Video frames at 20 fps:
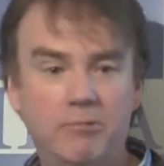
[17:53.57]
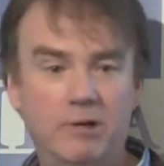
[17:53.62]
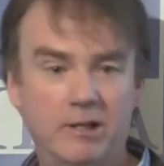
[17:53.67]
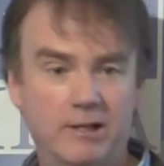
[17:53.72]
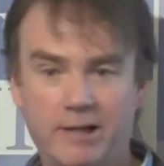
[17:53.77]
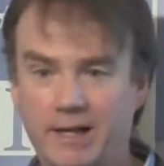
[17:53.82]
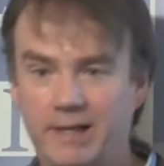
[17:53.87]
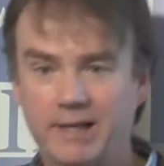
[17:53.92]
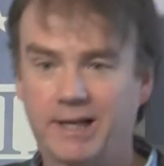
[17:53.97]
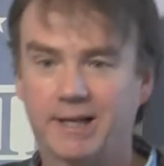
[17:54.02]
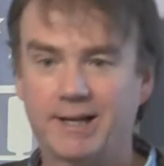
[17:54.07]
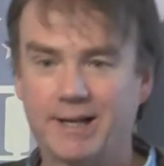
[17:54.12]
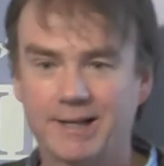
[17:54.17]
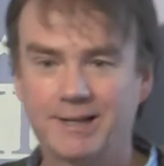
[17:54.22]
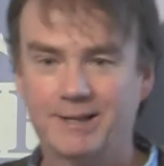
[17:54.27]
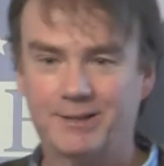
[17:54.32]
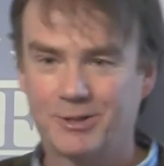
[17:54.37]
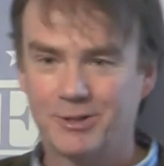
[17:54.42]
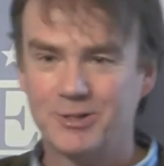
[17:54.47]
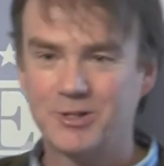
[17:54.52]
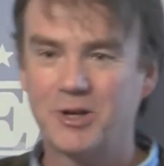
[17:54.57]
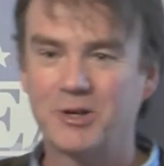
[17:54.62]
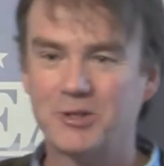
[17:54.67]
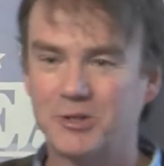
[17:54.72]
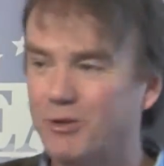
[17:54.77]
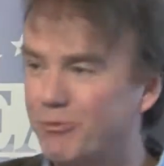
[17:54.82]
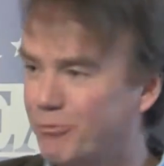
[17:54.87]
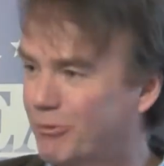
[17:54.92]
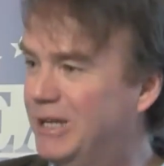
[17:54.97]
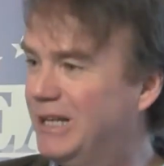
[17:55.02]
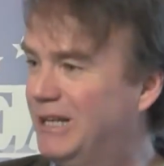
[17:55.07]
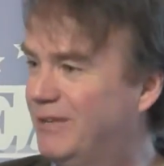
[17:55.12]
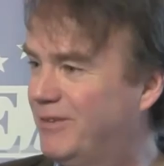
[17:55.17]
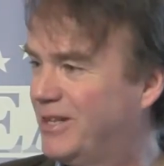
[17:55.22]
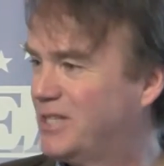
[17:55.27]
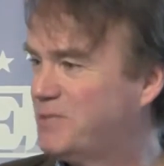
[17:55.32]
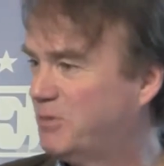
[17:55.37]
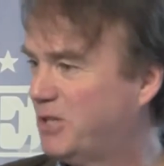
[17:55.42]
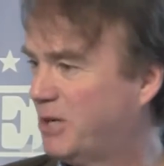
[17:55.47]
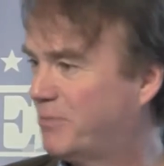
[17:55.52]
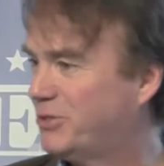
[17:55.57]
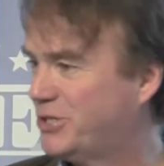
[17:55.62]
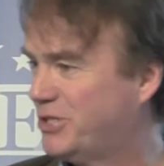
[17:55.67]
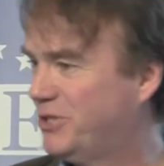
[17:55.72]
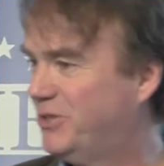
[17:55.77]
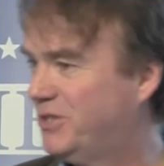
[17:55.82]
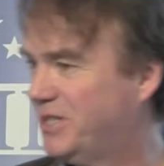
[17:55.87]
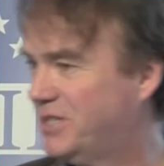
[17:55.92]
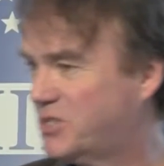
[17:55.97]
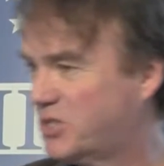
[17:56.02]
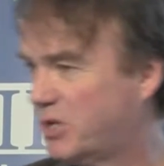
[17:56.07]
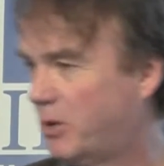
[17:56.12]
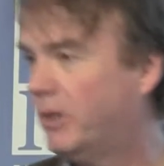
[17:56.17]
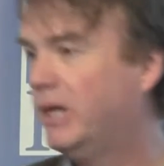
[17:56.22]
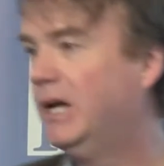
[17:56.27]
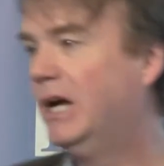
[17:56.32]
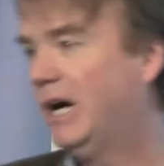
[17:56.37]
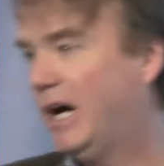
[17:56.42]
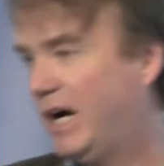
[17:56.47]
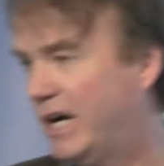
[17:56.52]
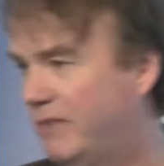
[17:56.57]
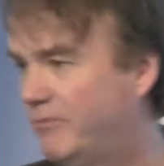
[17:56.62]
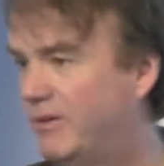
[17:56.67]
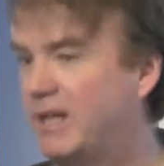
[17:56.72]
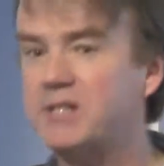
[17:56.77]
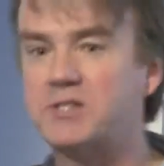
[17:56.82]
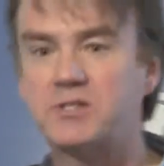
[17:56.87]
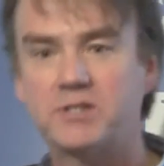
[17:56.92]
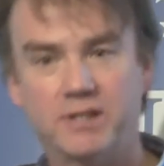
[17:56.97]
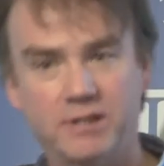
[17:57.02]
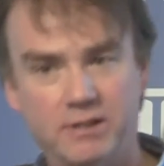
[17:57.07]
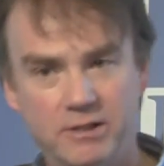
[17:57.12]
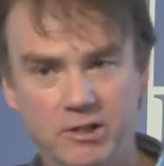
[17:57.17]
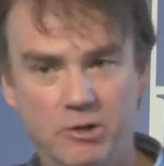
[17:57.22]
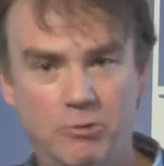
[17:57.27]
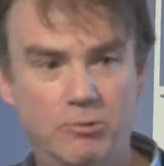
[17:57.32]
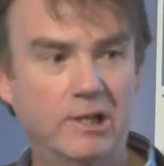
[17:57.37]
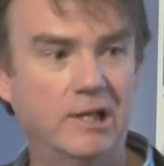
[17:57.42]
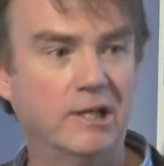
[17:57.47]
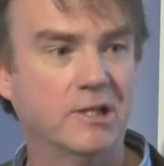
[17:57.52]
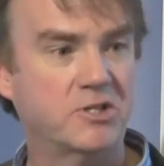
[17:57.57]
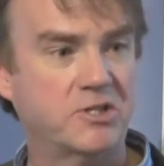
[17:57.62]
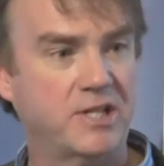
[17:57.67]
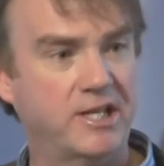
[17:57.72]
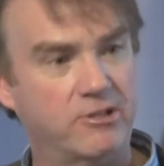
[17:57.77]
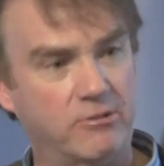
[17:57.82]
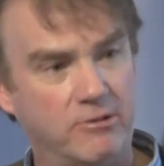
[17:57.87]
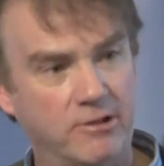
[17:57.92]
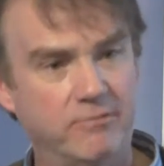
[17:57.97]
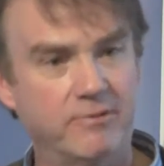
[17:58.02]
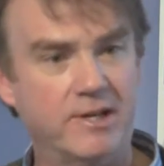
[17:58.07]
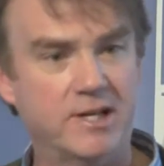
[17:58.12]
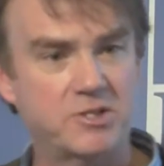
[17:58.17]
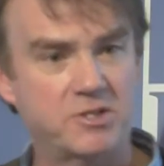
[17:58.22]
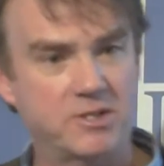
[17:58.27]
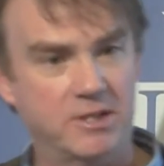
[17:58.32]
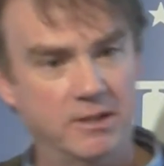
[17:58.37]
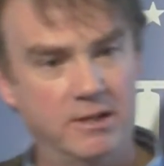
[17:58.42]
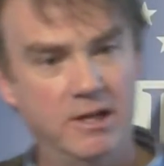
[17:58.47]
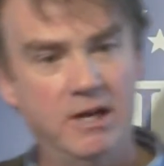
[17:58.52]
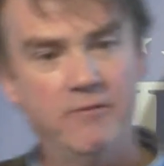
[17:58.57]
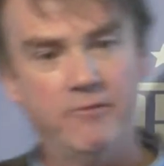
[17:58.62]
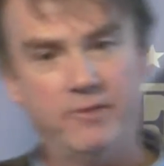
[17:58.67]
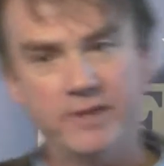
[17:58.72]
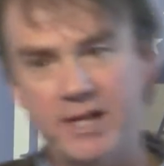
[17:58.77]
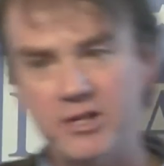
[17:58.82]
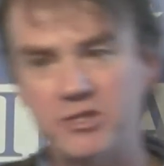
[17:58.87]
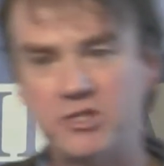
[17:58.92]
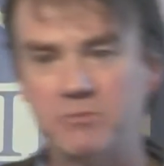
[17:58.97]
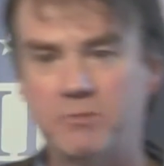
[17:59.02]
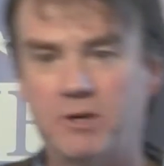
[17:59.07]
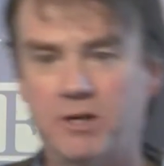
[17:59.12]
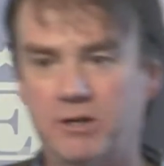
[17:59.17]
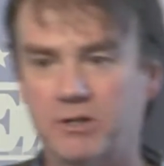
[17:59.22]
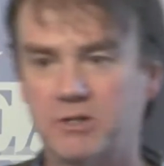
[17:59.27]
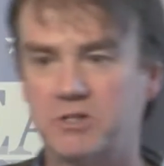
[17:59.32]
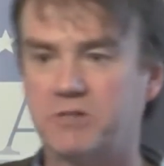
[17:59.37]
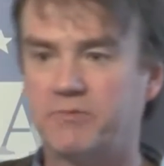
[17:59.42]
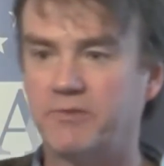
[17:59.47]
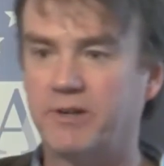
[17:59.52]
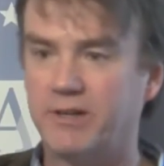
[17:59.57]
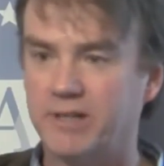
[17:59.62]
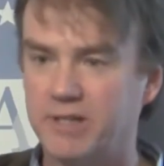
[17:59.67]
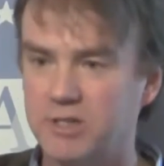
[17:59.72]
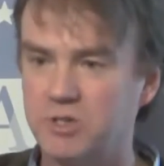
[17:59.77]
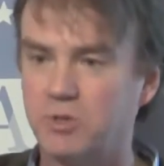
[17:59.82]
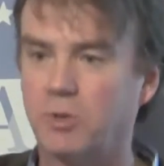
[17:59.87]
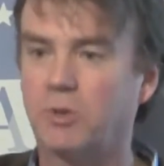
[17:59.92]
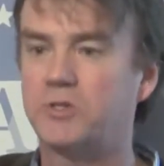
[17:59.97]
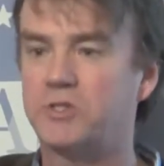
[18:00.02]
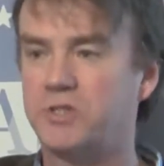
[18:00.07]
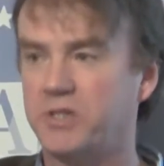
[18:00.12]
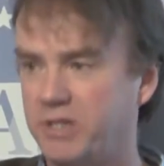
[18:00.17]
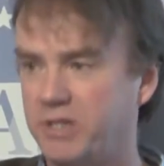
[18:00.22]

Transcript: Well, I, I, I, there's not enough real investment opportunities, so I invest in you know real estate or I invest in financial markets of various sorts,